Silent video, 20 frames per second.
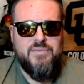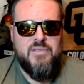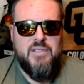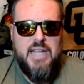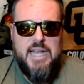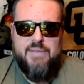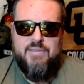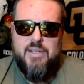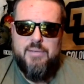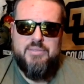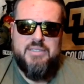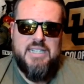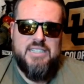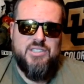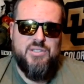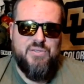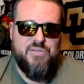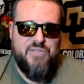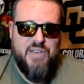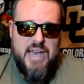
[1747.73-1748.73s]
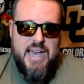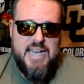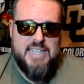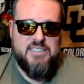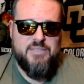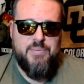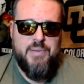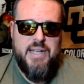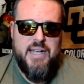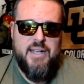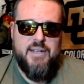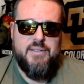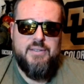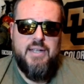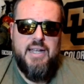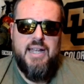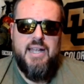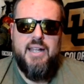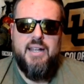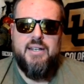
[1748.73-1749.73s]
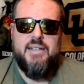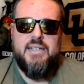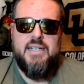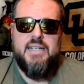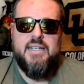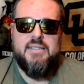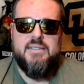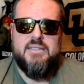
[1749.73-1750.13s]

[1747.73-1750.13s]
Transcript: Life comes at you fast, man. And